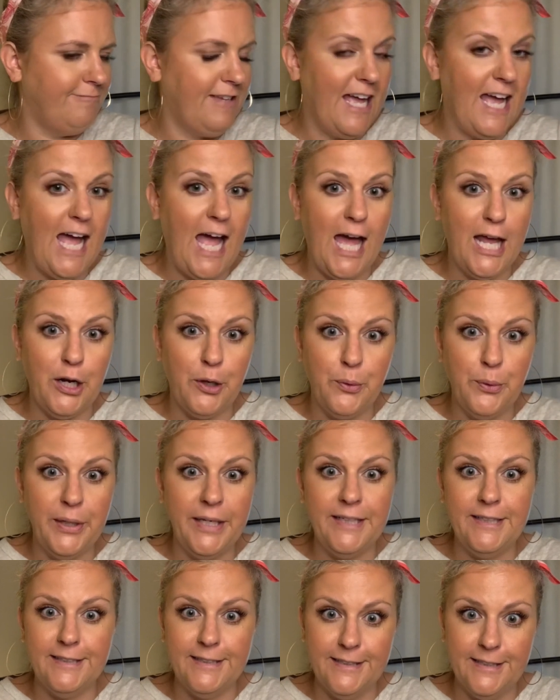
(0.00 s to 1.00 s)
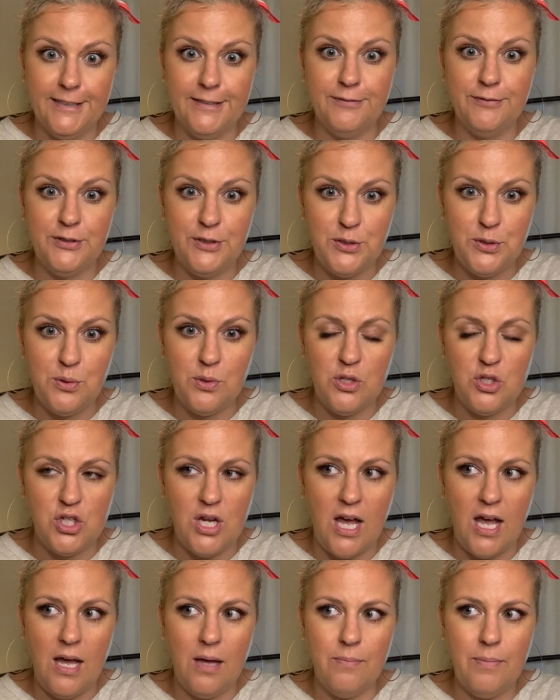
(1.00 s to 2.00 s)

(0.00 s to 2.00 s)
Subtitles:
adequate enough to do the job.